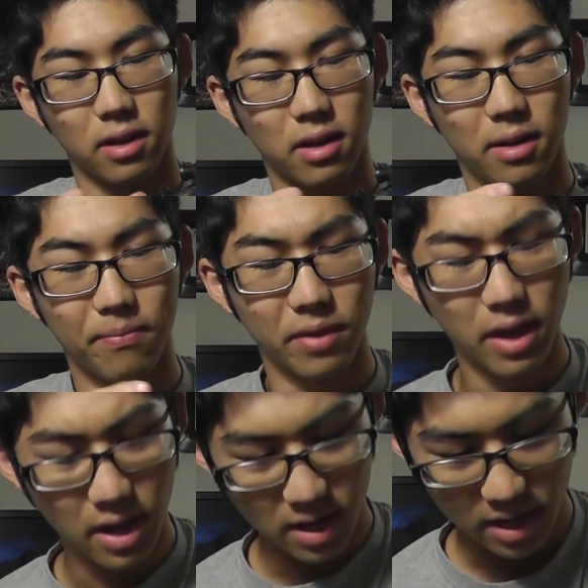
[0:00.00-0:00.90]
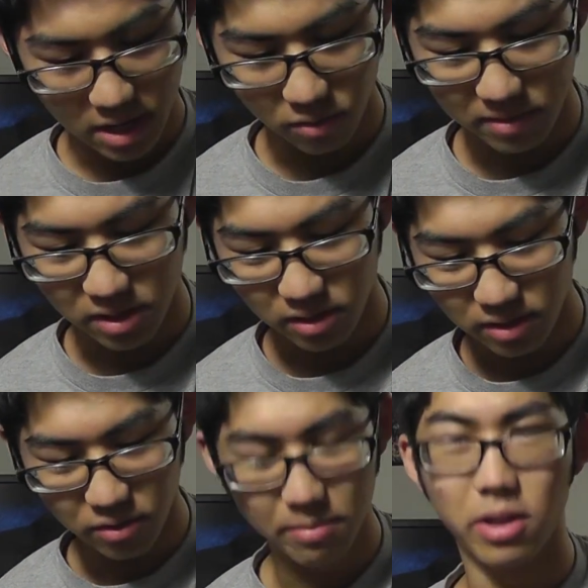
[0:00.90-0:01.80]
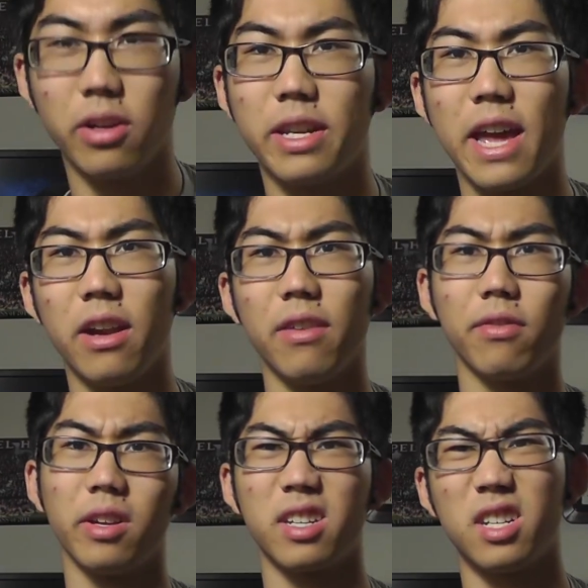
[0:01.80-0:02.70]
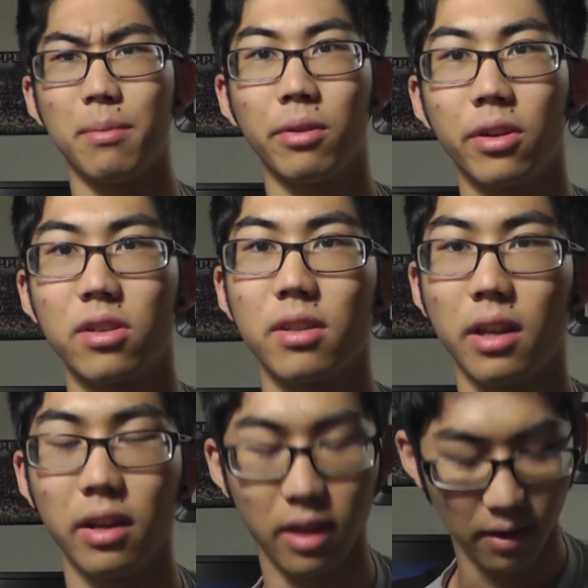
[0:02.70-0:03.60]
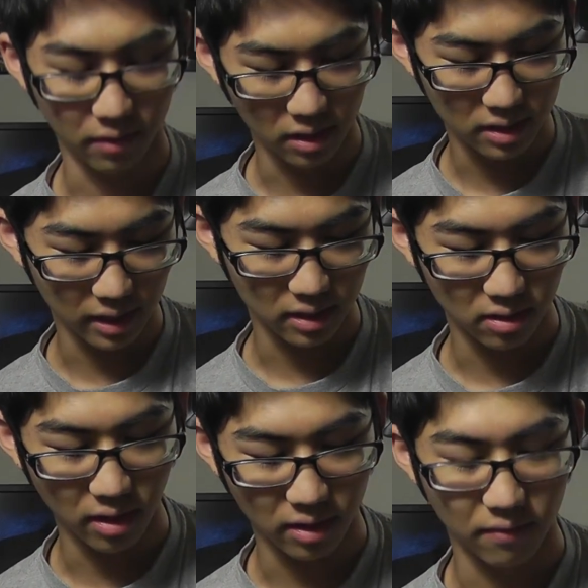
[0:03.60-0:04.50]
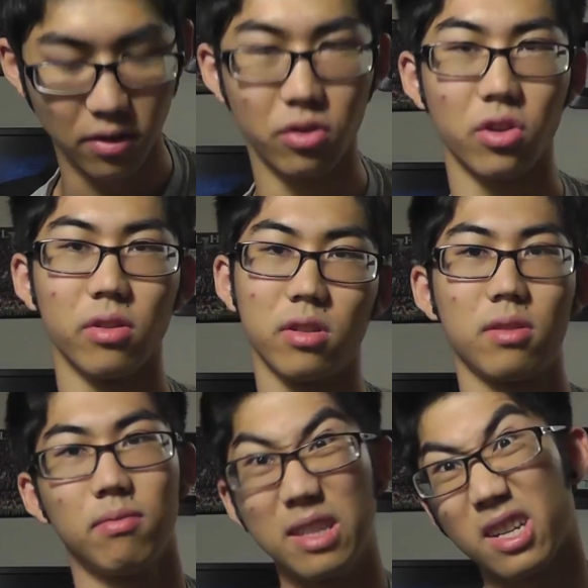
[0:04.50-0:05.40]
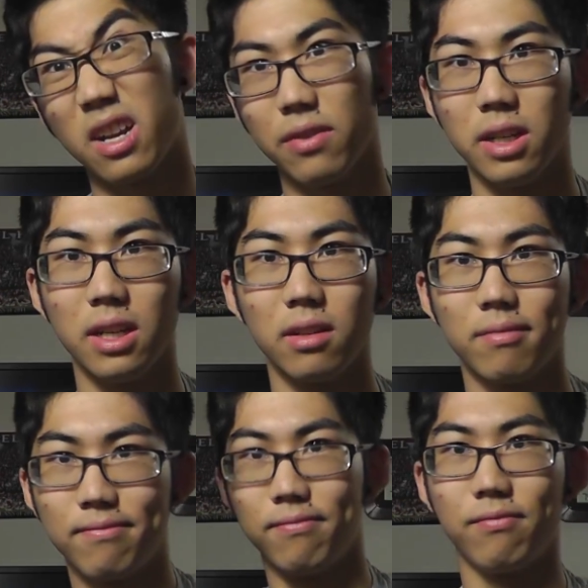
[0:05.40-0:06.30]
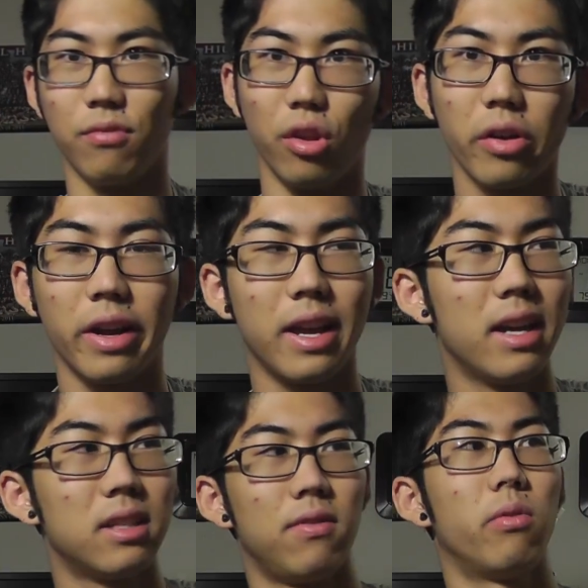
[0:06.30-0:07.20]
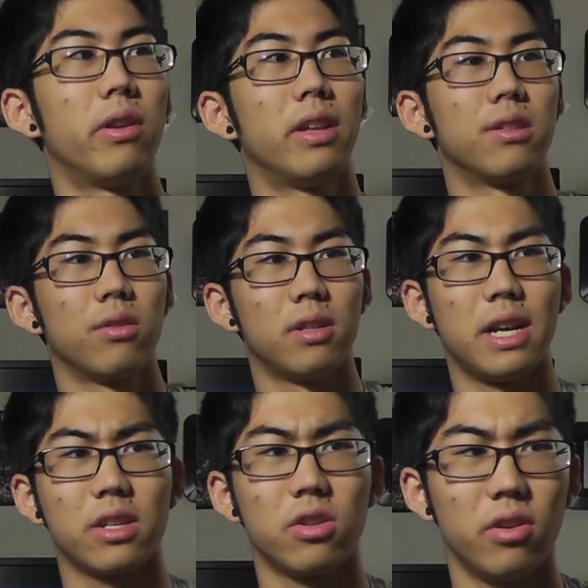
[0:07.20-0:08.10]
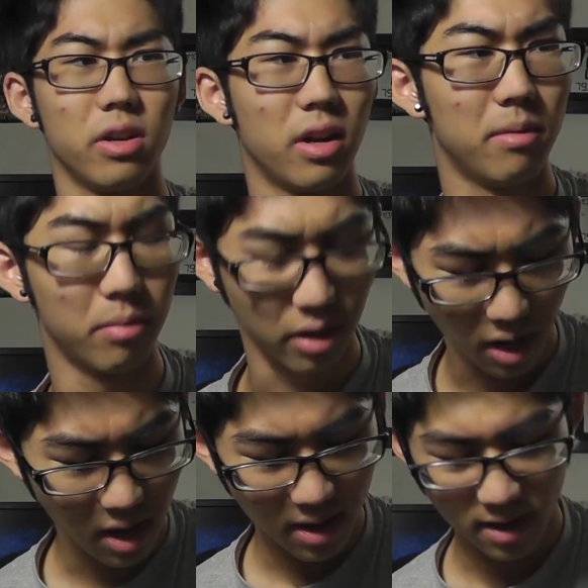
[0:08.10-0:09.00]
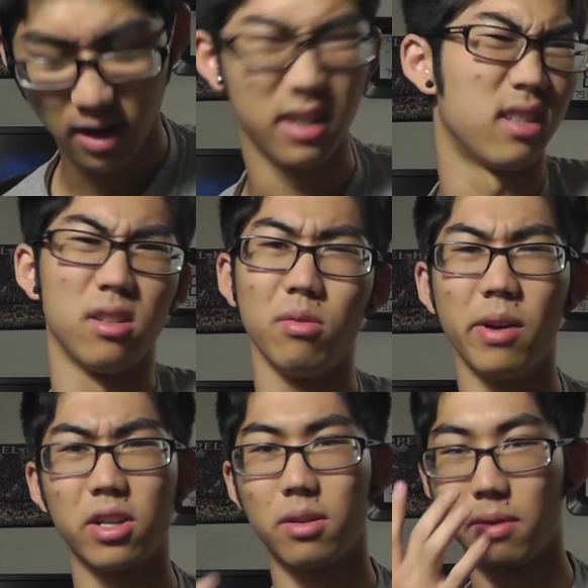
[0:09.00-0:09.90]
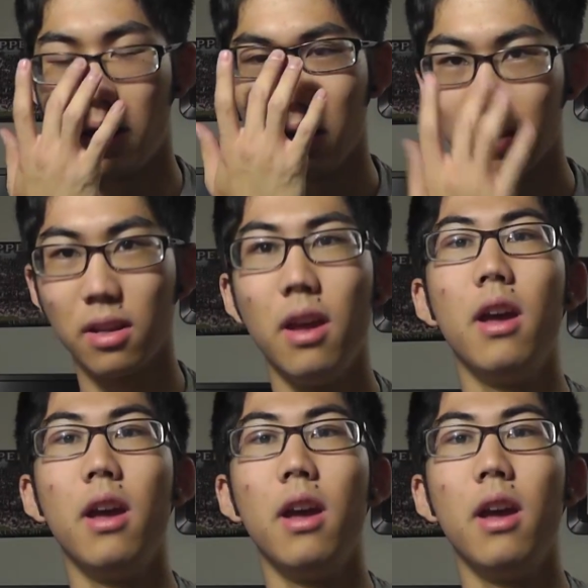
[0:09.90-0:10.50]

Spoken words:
It would be good. It would be a good candidate for like stippling or something like that if you decided to do that in the future. It's kind of a neat look, I guess, if you wanted that sort of texture on your gun, but it doesn't do much, to be honest.